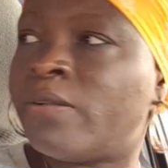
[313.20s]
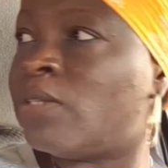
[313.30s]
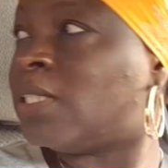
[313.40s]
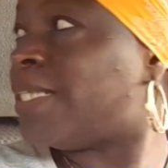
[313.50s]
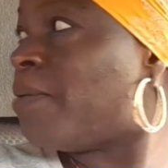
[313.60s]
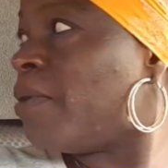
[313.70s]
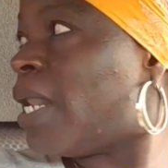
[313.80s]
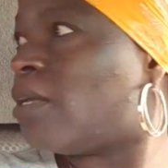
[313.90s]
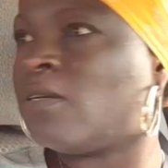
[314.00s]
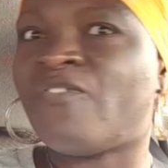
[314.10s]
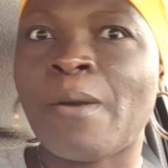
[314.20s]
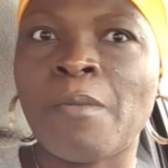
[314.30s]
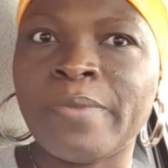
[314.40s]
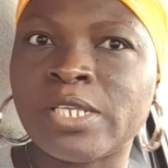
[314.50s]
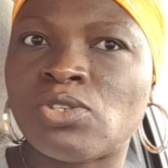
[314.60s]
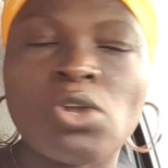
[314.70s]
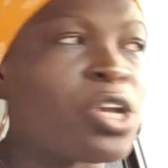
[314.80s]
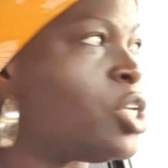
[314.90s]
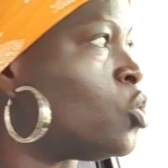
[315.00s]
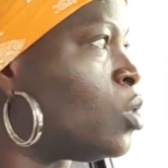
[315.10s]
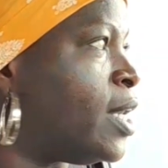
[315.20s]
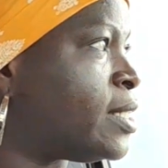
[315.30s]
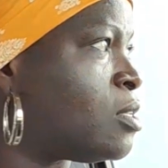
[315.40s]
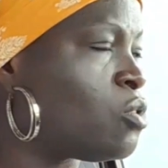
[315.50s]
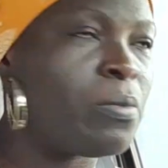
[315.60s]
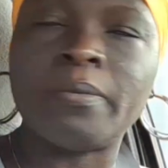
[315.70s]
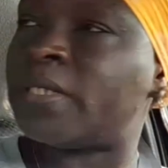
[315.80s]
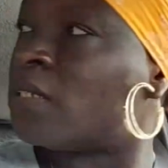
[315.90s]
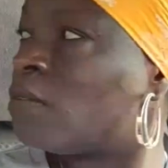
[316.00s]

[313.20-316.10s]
Don't say me. If my mommy is talking, you listen to mommy.